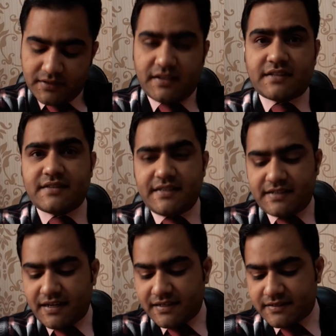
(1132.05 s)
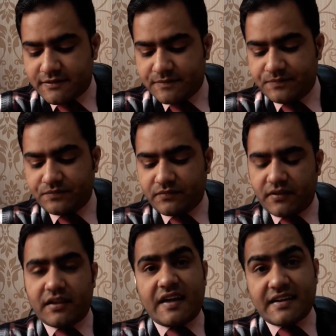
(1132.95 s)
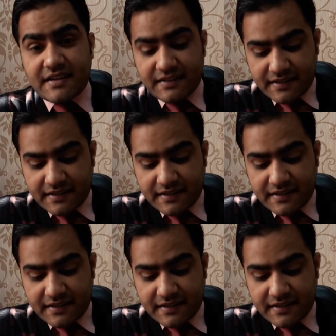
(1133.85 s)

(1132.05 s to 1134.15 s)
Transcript: luxury cars, aerated